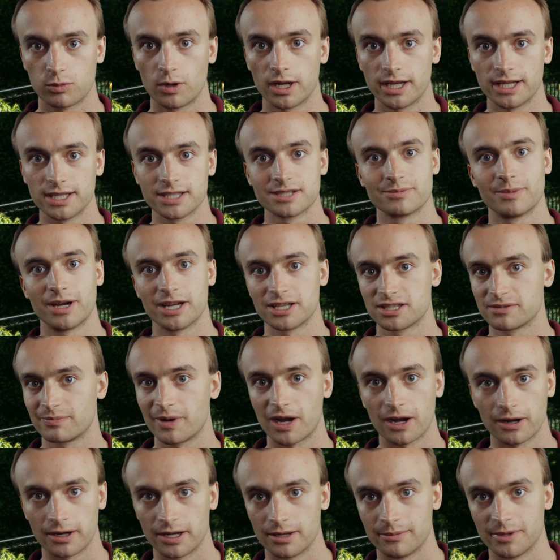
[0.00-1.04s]
What is my
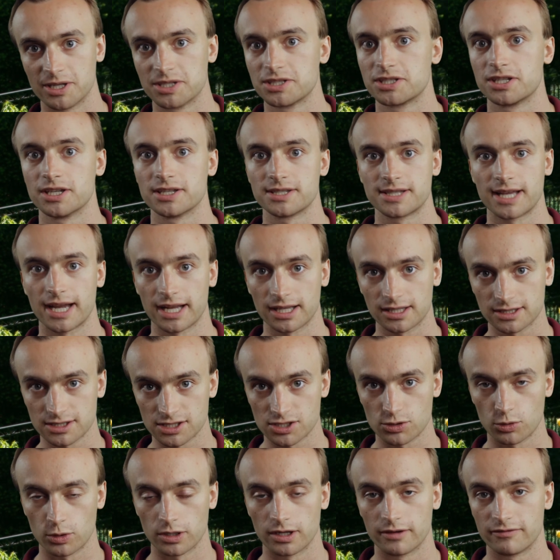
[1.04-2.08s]
inspired image? Just that
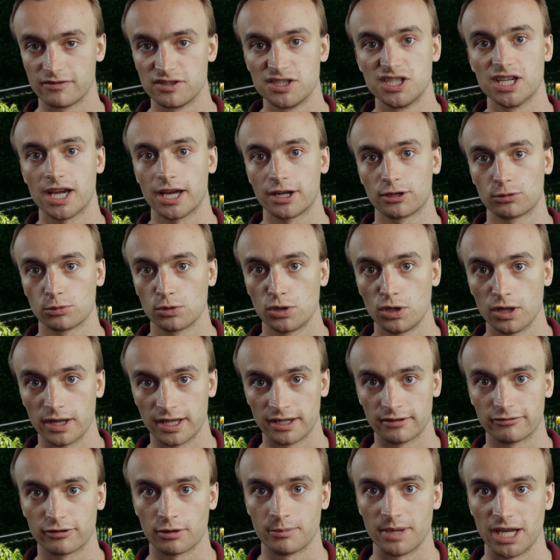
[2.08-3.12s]
sort of general
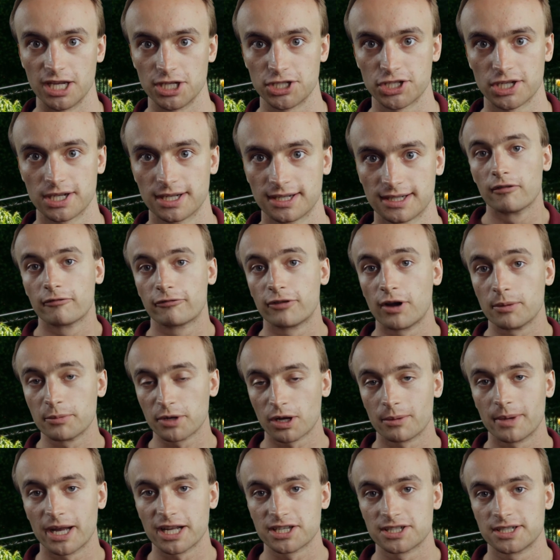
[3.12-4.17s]
information. From
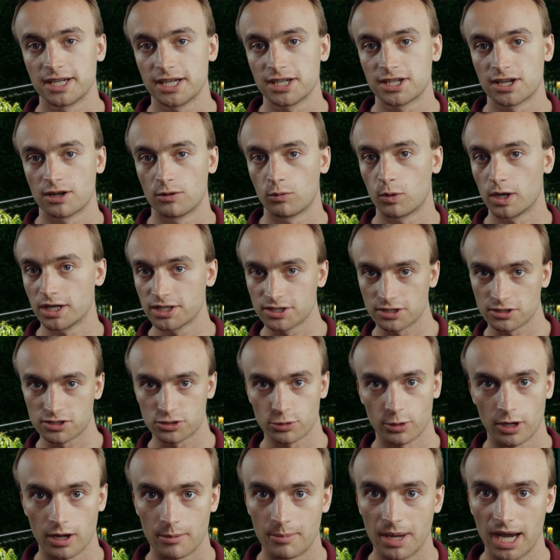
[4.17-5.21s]
your imagination, what is your
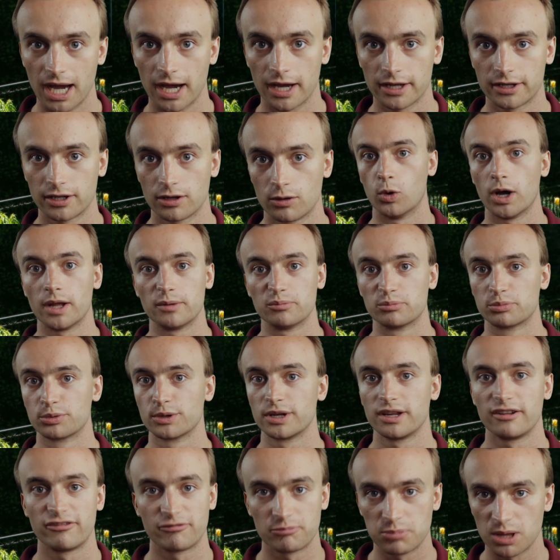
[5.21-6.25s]
story about? What
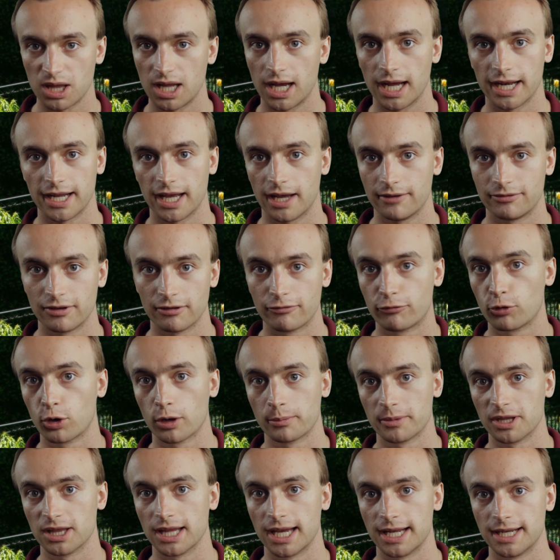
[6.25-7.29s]
brief plot have you
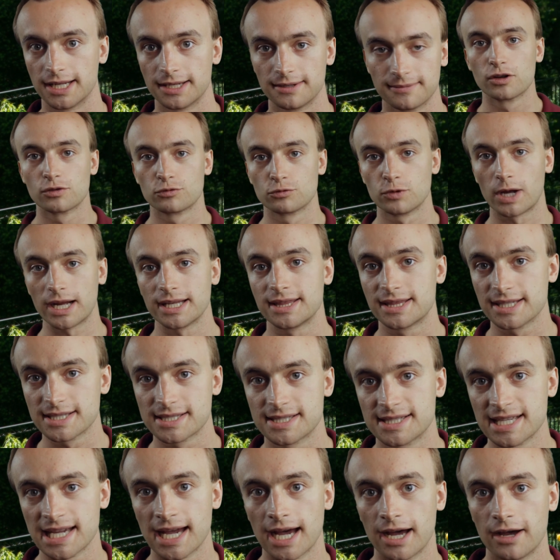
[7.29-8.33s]
formulated? Write
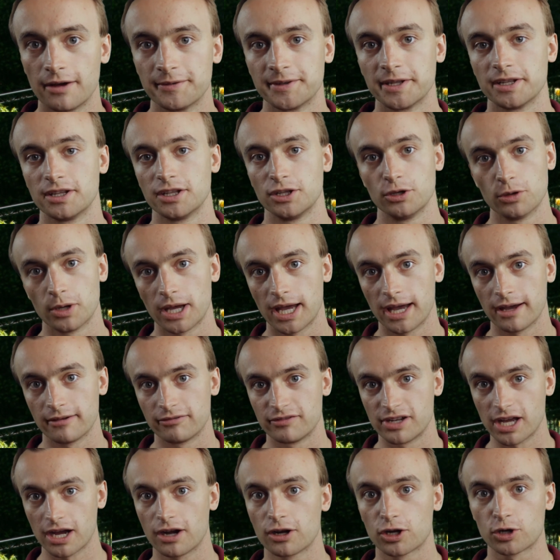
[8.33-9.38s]
this down. You have
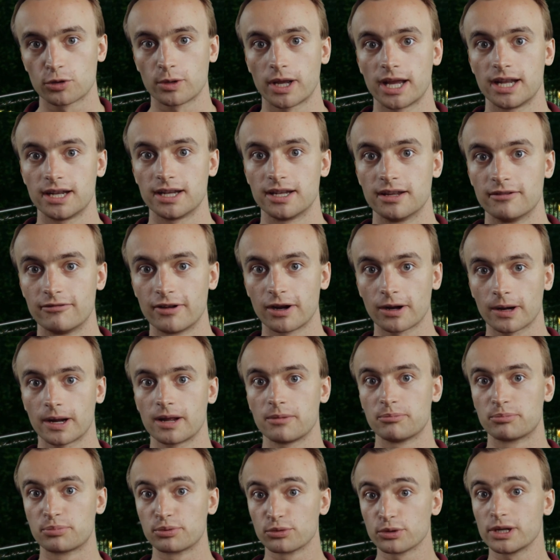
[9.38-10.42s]
now created a
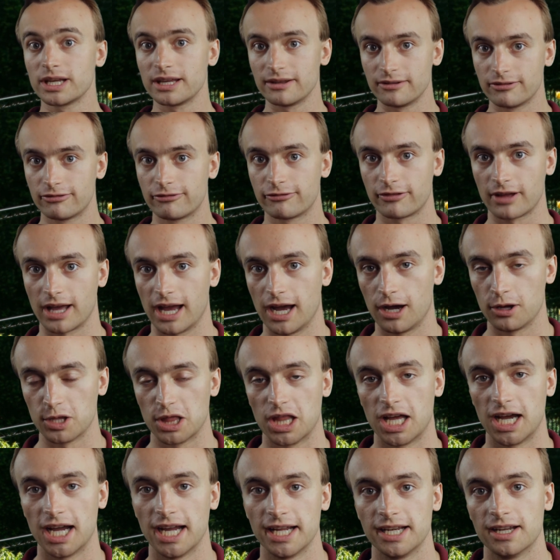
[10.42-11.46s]
very brief
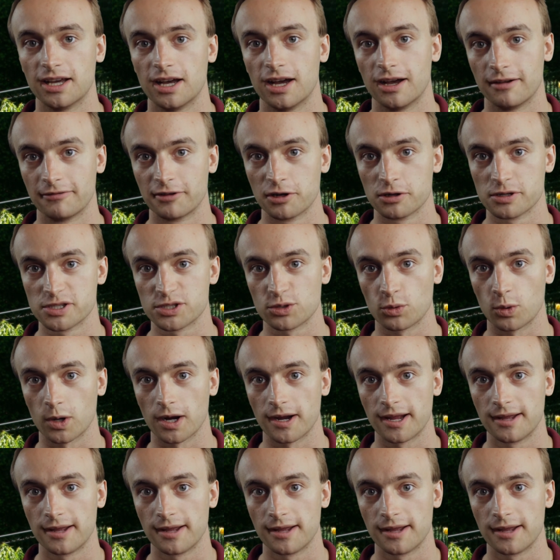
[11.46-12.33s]
outline of your story.